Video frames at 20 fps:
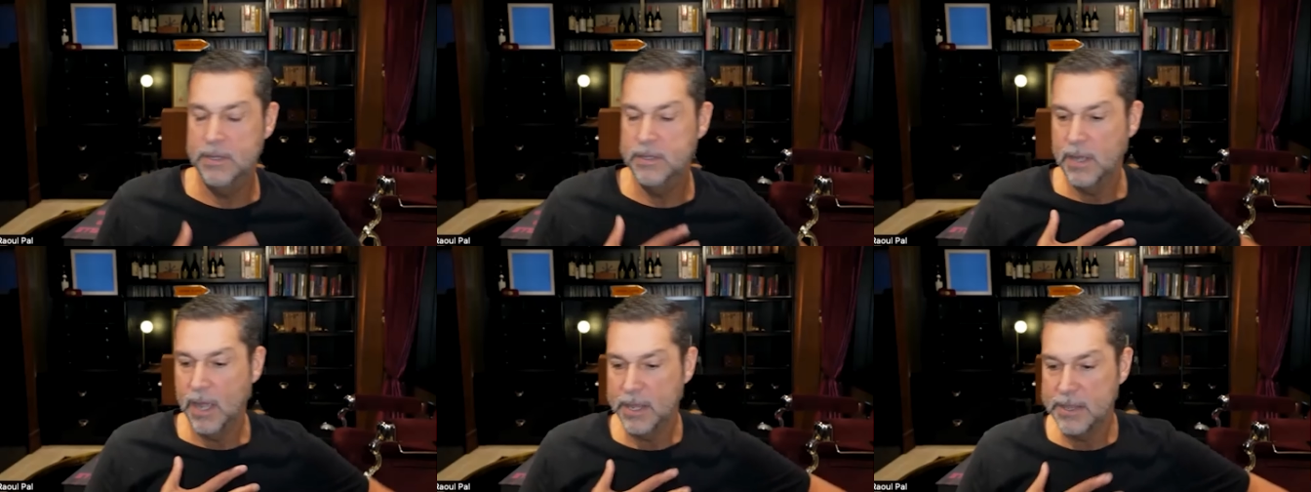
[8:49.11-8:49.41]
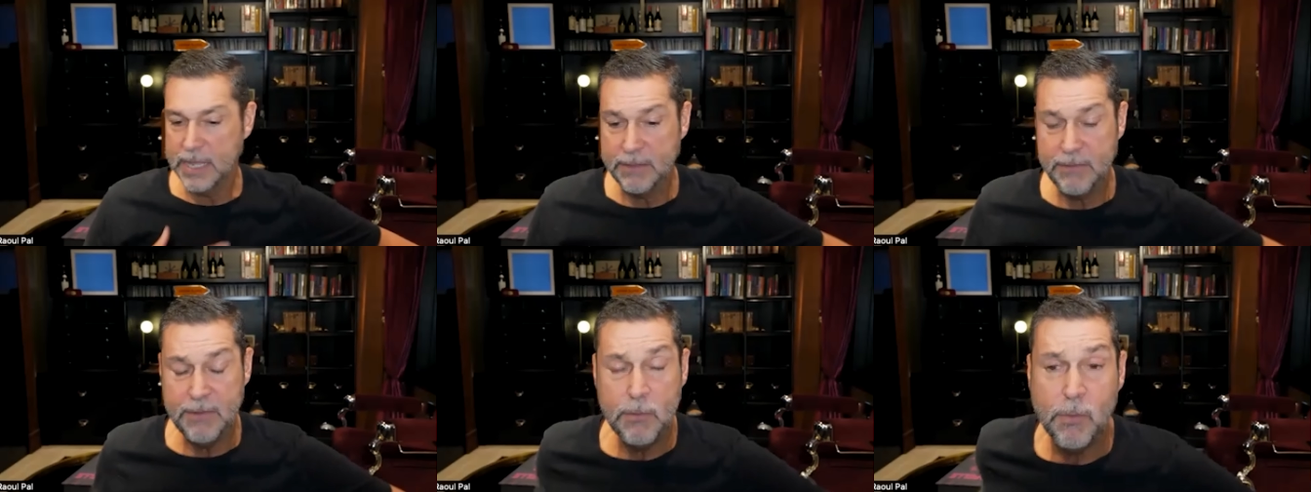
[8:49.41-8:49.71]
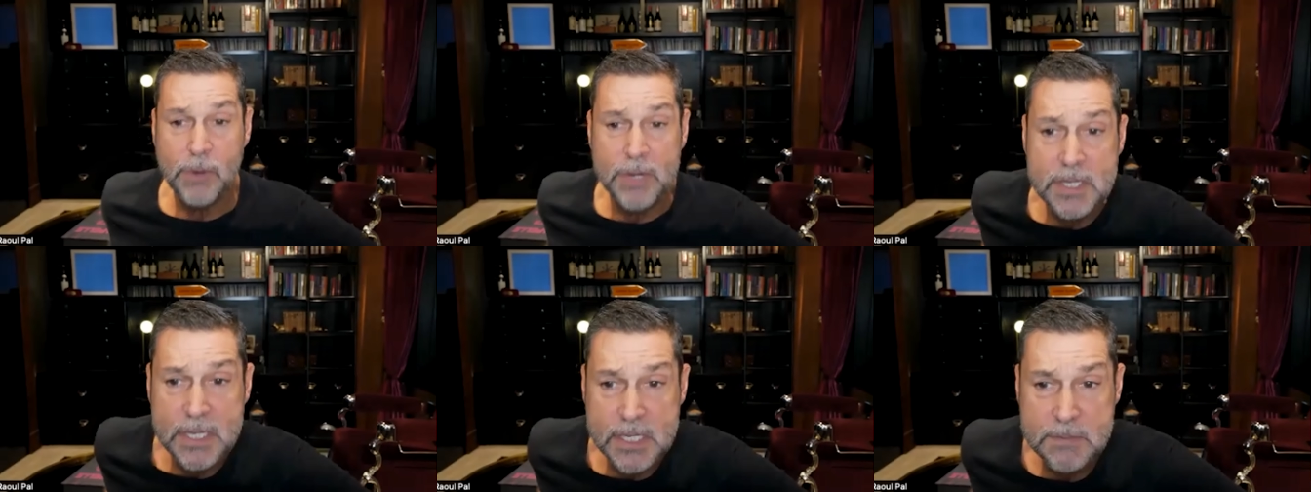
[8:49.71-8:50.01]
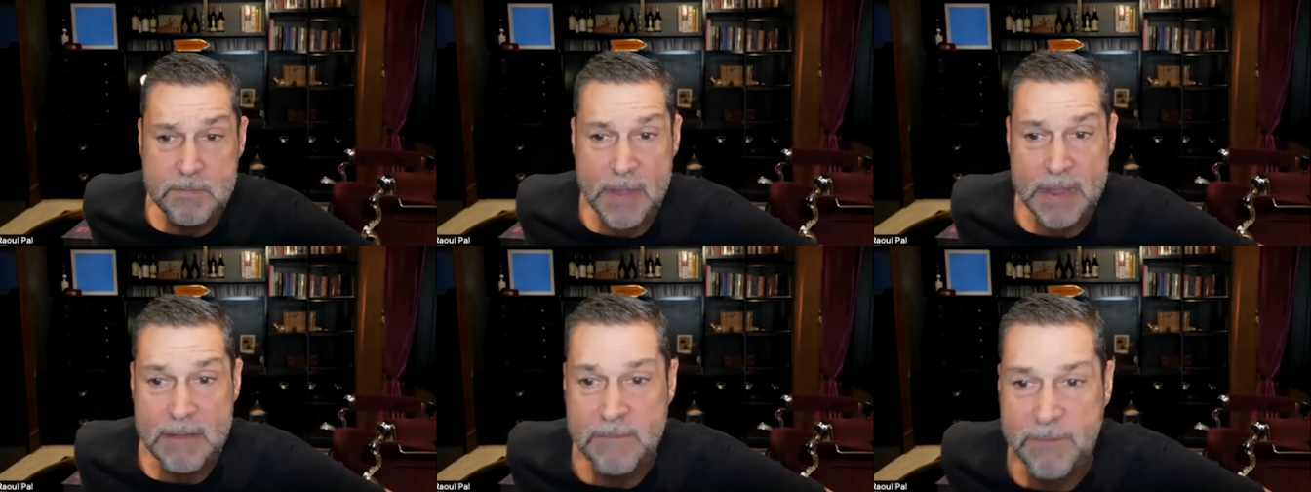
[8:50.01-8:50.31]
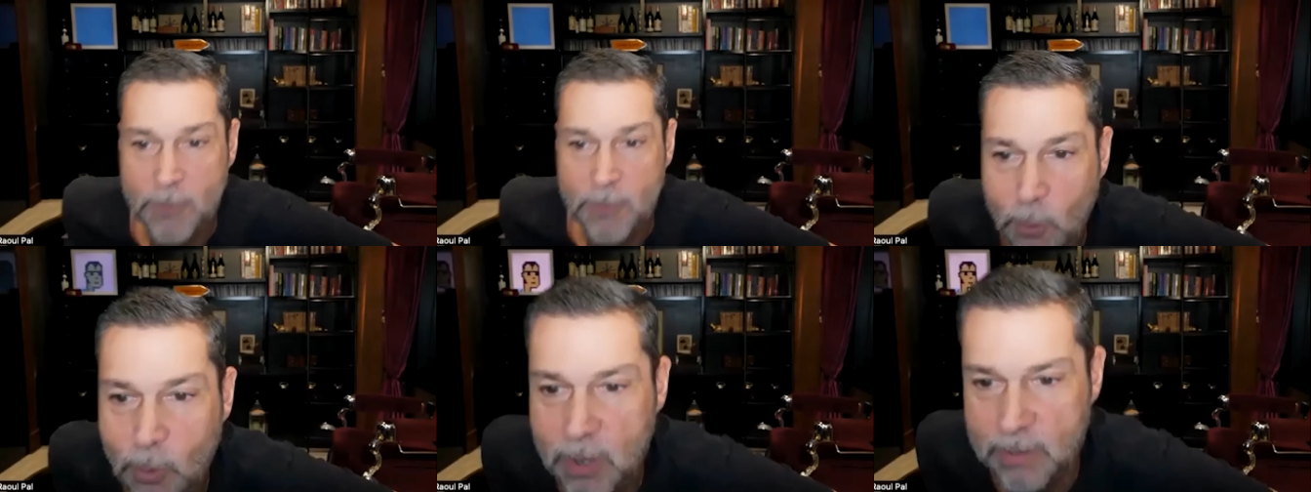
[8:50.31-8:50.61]
I think about what does this mean
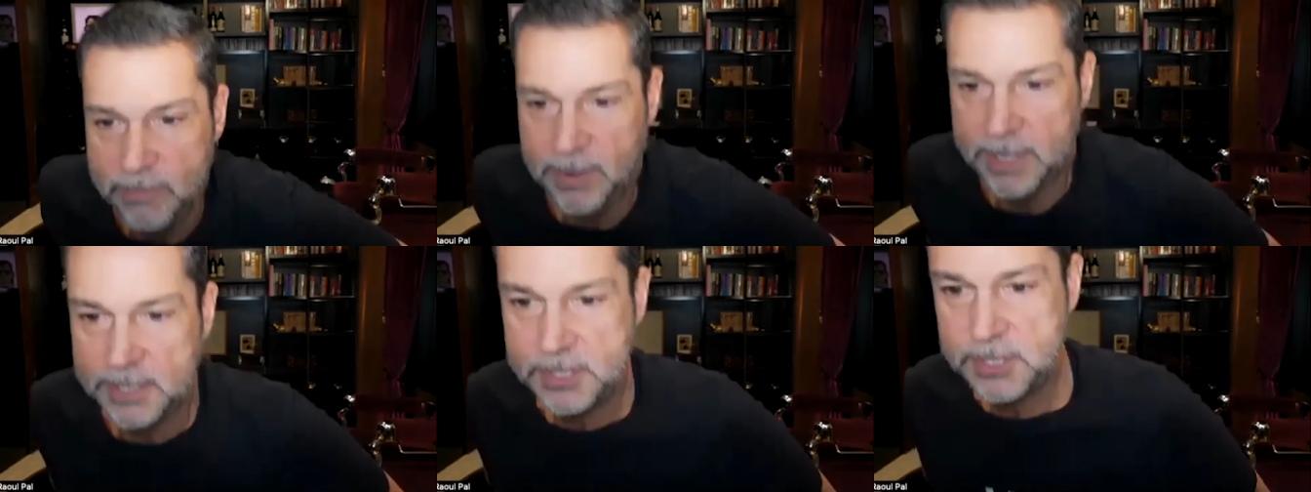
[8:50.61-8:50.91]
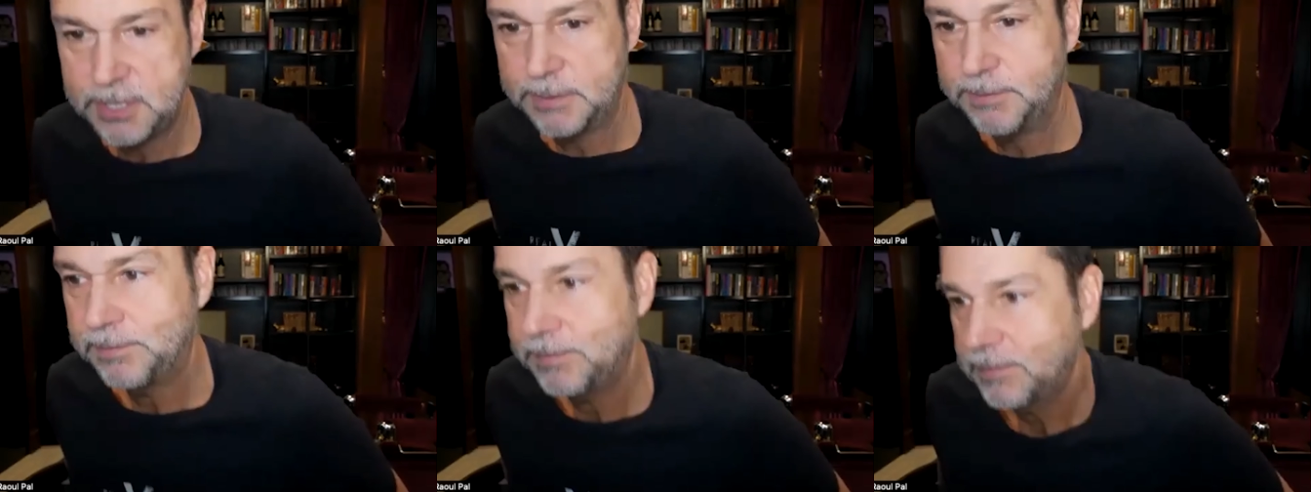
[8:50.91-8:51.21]
for all of us?